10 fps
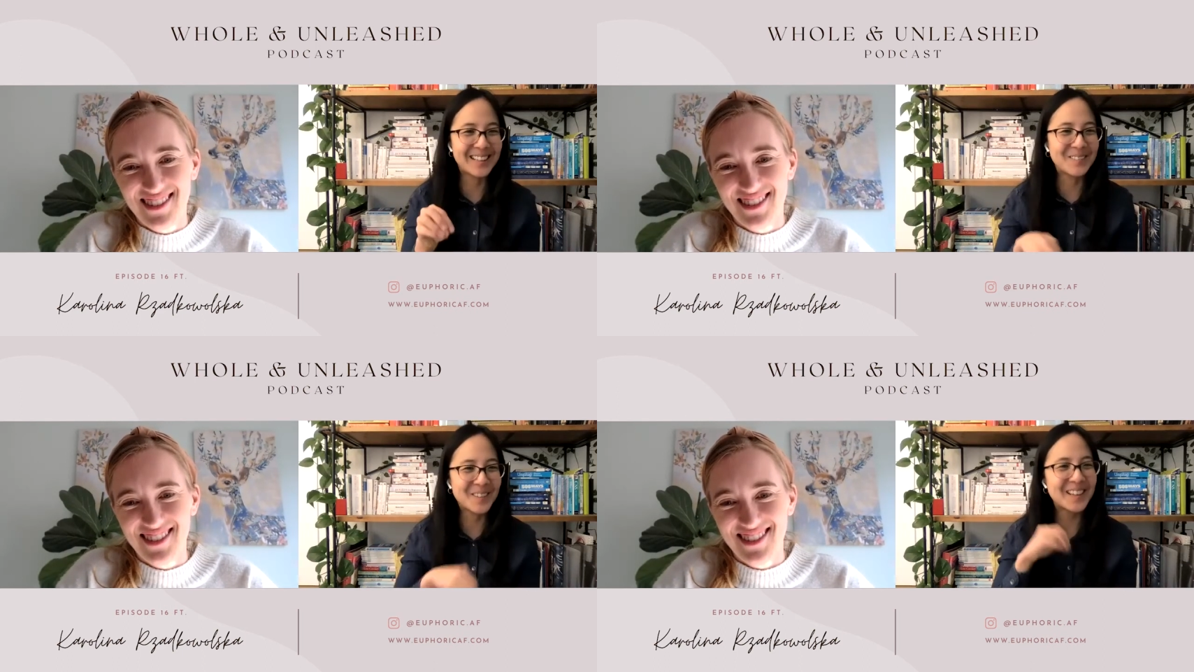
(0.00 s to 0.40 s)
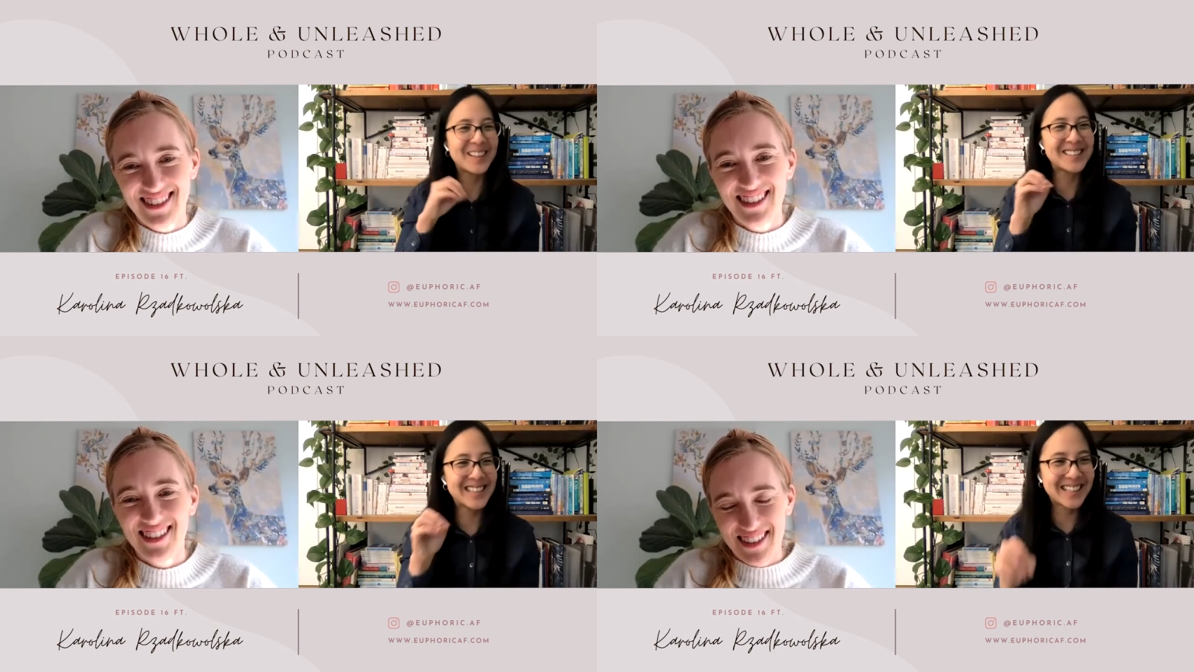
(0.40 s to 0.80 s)
Speaker 1: I'm working
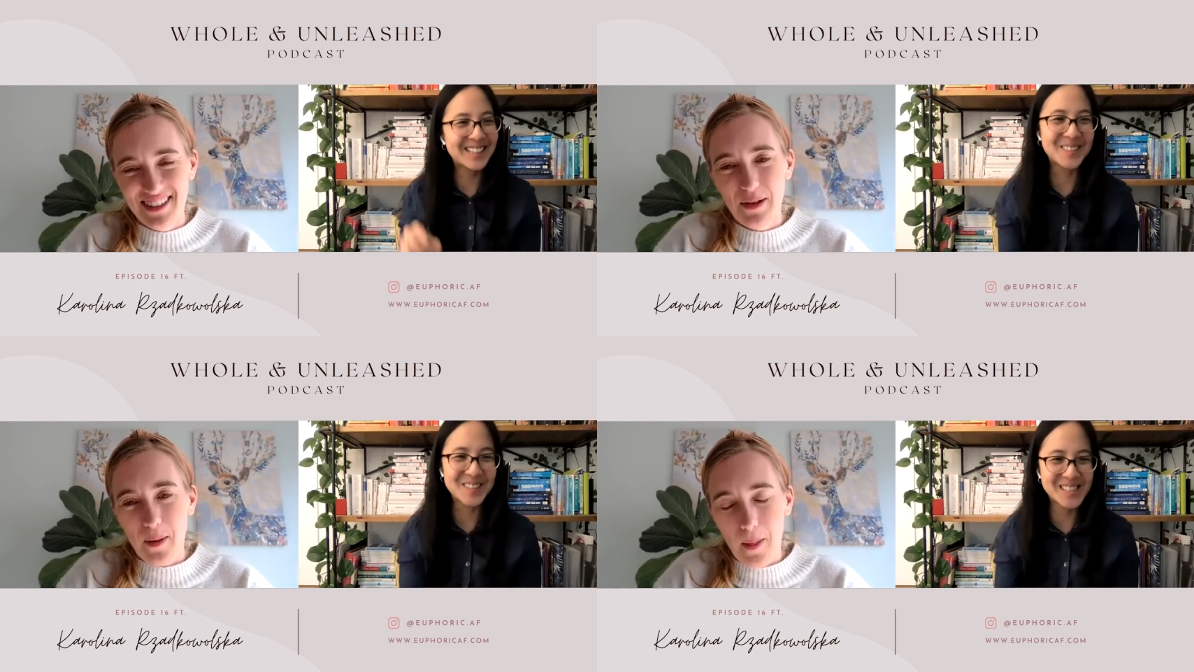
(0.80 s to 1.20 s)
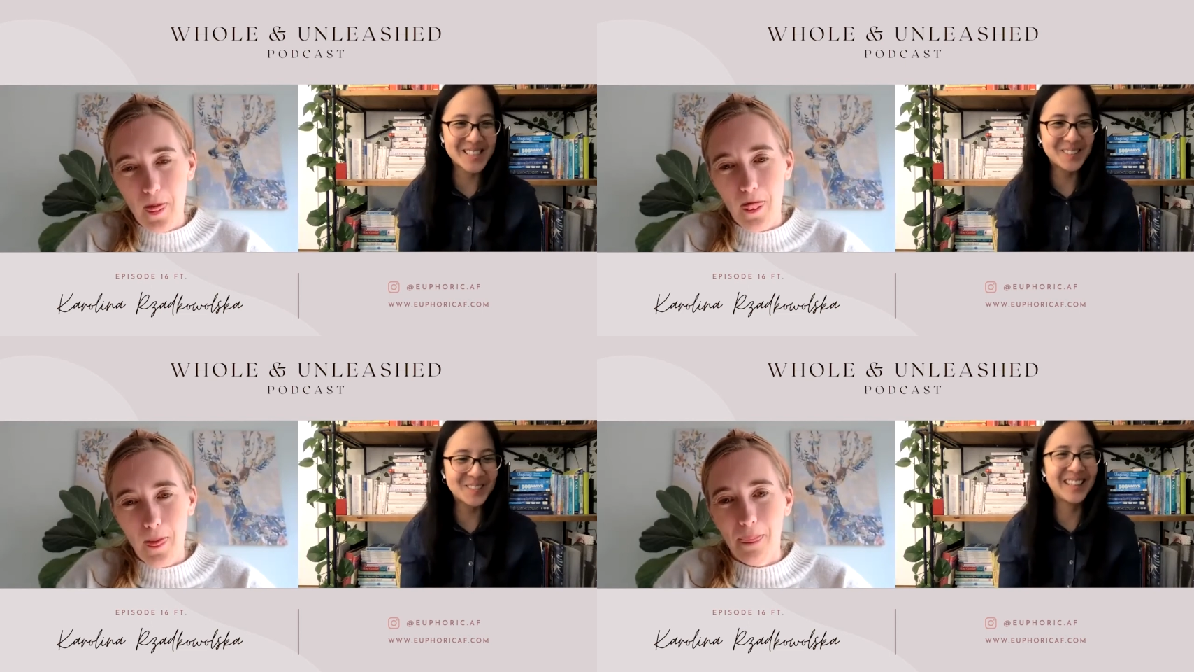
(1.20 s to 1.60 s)
on taking
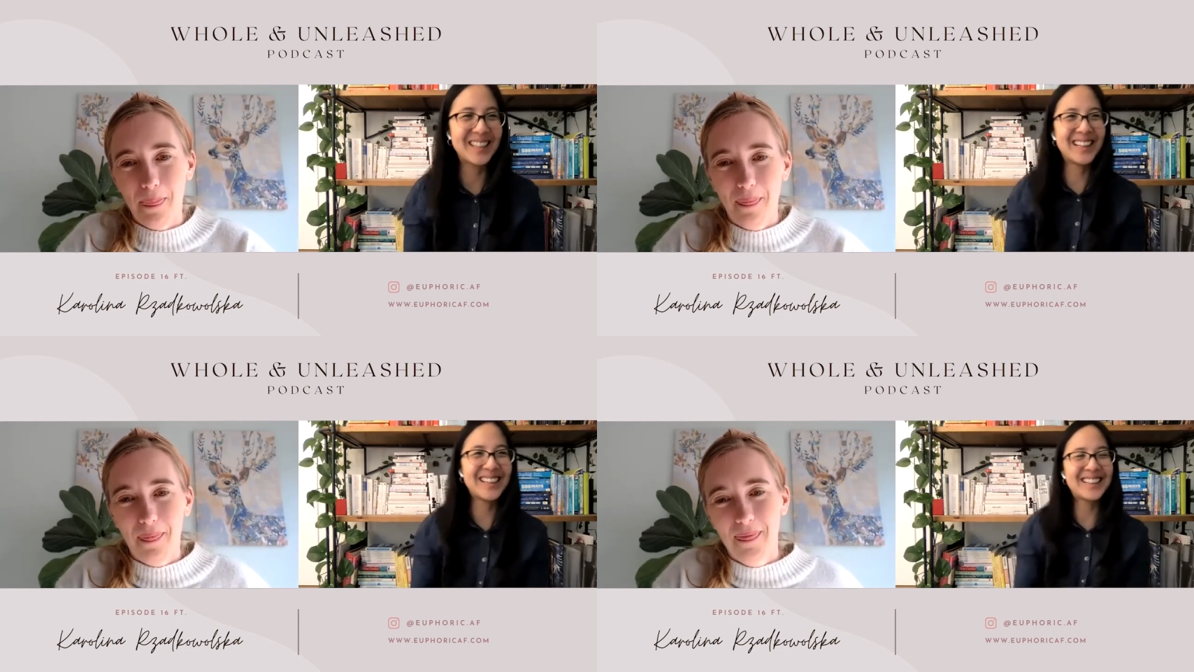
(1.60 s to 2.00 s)
ownership and then